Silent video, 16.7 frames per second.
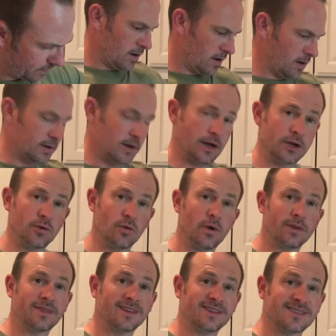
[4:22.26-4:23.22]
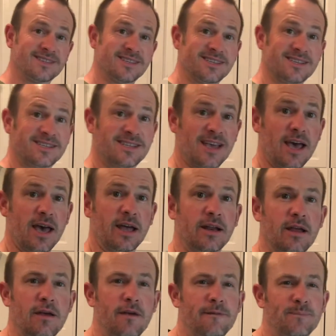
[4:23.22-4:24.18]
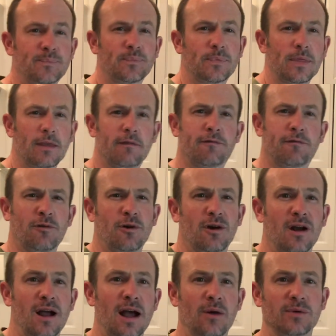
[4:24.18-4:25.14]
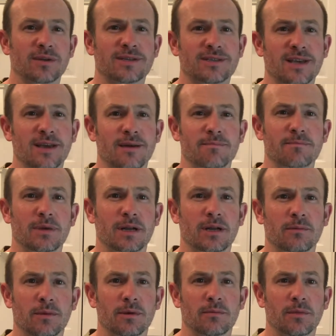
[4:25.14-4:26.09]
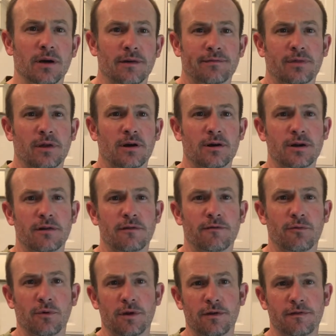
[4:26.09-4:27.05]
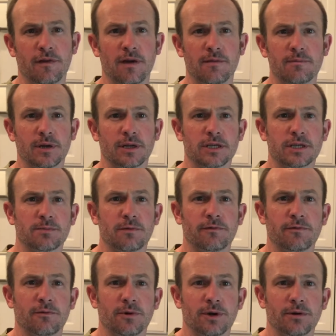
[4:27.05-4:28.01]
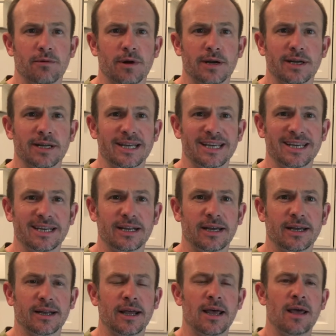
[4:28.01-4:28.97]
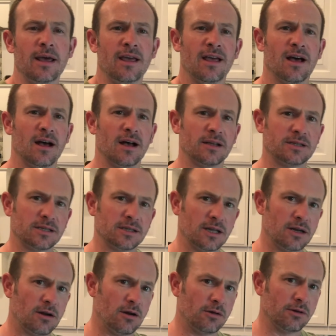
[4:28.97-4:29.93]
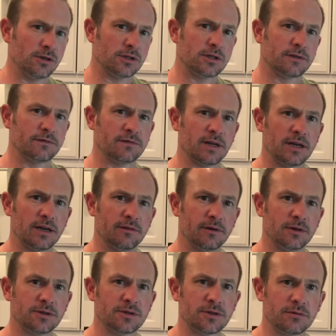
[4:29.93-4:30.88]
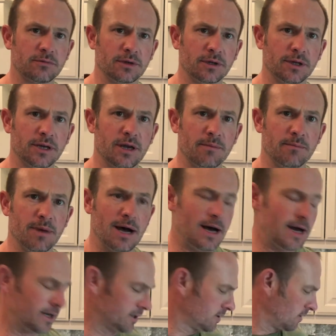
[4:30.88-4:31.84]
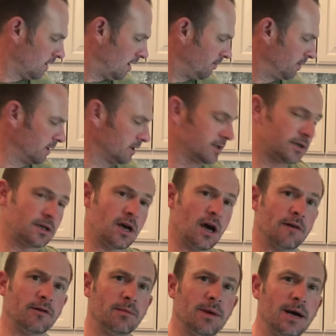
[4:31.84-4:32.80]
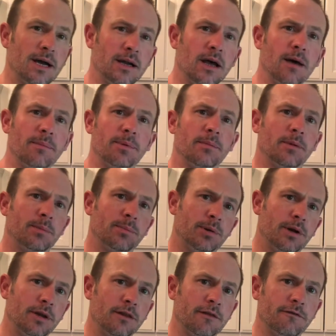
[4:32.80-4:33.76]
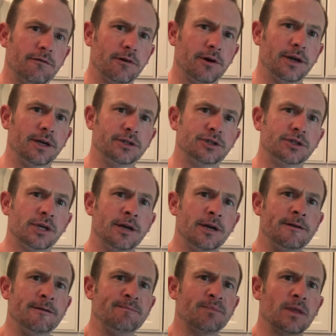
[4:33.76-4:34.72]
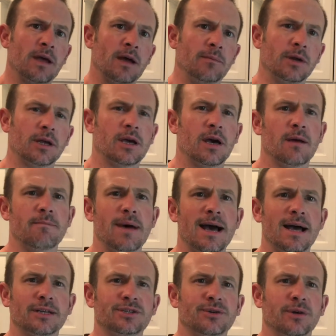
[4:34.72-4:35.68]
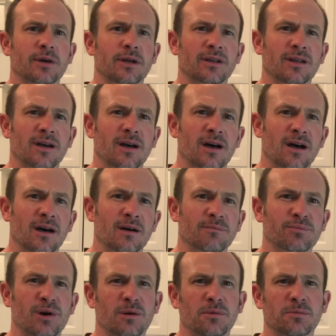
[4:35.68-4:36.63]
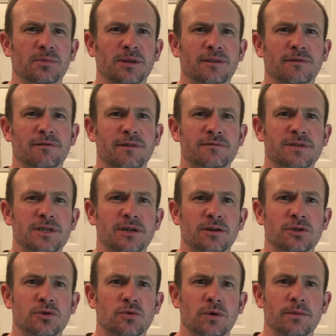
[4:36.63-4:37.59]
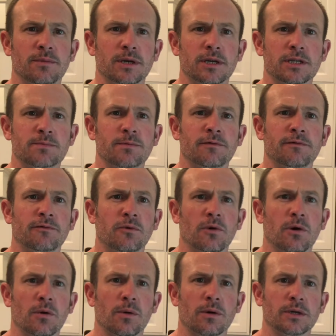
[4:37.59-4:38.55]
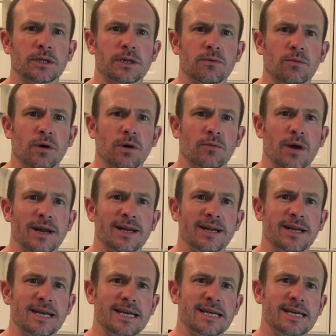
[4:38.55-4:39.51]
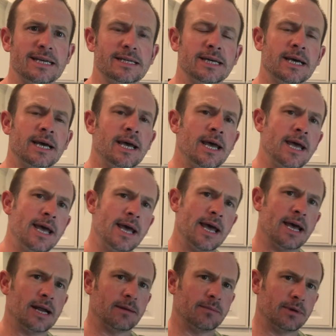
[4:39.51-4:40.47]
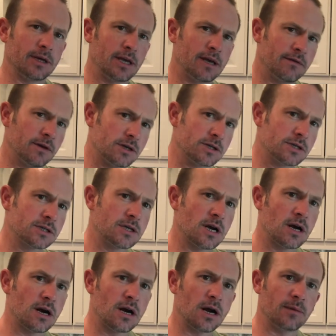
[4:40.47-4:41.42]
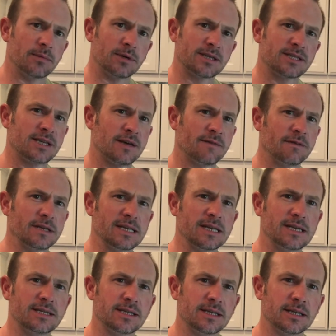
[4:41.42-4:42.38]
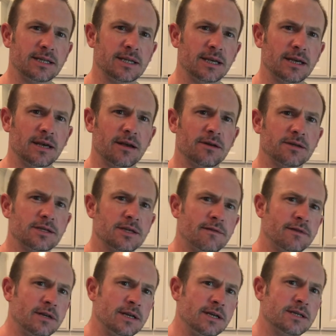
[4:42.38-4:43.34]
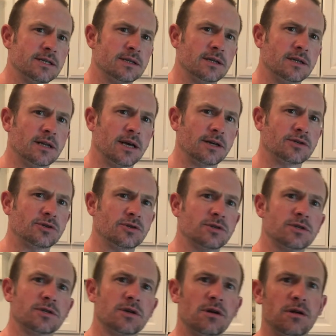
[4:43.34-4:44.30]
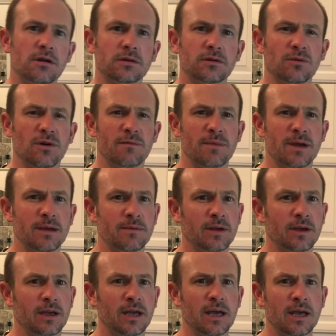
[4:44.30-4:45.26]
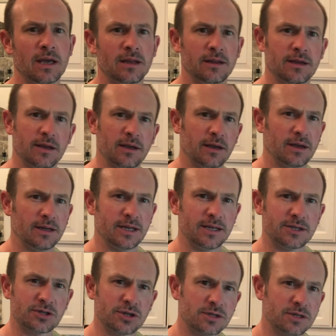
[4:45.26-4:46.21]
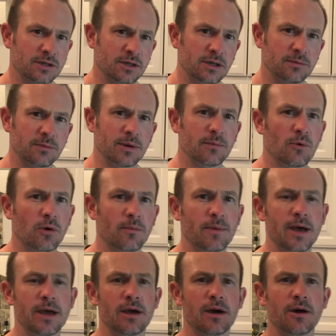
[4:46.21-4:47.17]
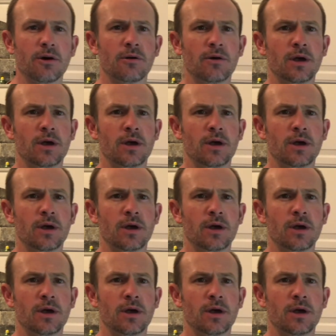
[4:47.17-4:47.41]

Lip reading: Now you want this to set for, I would say, a minimum of 30 to 45 minutes before you're ready to eat it, to let all those flavors really combine. So I'm going to cover mine up. I'm going to put it in the fridge. I'm going to come back to it probably 15 or 20 minutes before we're ready to eat. And I'm going to give it a stir. I'm going to see if it needs anything else. If it needs a little extra salt, or maybe it needs just a little bit more mayo.